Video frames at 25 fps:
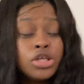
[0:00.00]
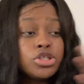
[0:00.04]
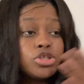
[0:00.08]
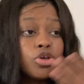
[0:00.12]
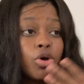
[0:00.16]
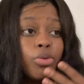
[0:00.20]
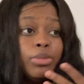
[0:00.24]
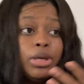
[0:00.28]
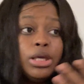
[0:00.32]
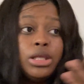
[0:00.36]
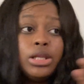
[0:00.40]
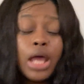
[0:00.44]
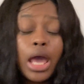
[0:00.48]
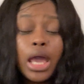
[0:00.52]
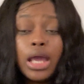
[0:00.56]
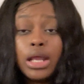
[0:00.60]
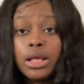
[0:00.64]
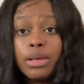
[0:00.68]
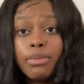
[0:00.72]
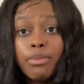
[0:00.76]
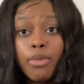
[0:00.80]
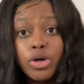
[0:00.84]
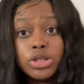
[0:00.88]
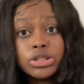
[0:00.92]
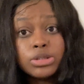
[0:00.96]
So me
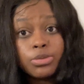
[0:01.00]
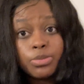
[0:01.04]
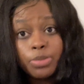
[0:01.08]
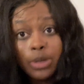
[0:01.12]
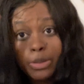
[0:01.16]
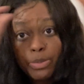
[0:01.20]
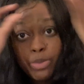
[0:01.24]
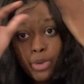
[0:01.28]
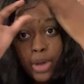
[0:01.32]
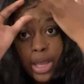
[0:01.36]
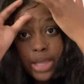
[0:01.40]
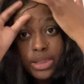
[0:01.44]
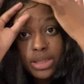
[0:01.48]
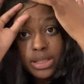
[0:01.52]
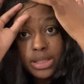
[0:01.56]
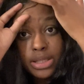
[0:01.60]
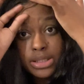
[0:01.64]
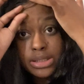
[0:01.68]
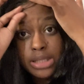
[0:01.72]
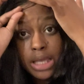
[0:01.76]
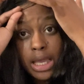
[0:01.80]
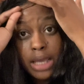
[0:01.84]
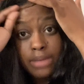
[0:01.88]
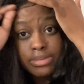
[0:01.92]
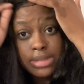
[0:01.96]
dating multiple people at the
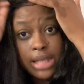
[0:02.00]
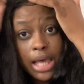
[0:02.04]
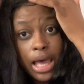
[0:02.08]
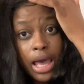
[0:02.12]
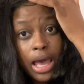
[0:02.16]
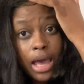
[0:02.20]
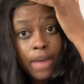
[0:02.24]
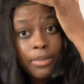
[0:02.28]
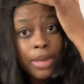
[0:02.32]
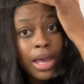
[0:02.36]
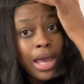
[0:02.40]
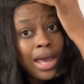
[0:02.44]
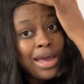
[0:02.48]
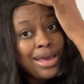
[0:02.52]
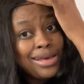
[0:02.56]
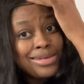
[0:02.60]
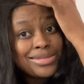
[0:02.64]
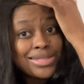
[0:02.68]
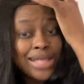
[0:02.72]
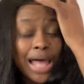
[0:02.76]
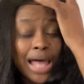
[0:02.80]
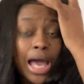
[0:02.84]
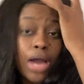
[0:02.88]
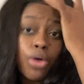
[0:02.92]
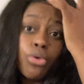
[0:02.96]
same time
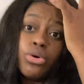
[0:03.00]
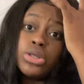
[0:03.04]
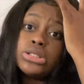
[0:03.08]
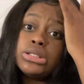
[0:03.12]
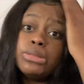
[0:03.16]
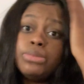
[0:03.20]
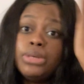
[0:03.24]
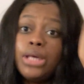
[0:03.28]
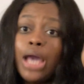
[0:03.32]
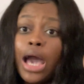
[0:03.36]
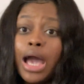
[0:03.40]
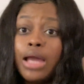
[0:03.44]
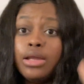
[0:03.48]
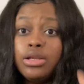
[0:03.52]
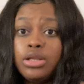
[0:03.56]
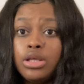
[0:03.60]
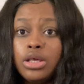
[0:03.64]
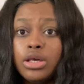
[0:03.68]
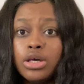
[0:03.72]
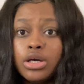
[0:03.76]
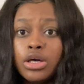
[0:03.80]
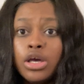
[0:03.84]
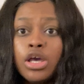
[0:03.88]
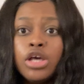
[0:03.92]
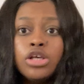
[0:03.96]
is not going to be
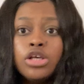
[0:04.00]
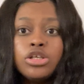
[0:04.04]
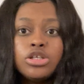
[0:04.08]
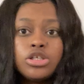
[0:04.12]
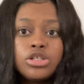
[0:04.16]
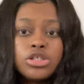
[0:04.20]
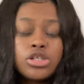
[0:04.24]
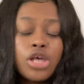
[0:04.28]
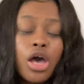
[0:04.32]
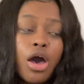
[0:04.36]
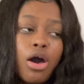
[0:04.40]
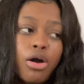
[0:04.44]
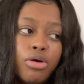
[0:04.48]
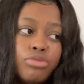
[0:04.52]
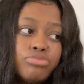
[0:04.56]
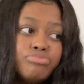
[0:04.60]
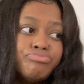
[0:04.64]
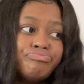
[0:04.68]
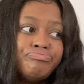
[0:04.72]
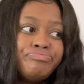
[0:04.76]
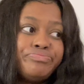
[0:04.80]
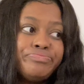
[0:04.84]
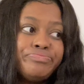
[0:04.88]
ideal. So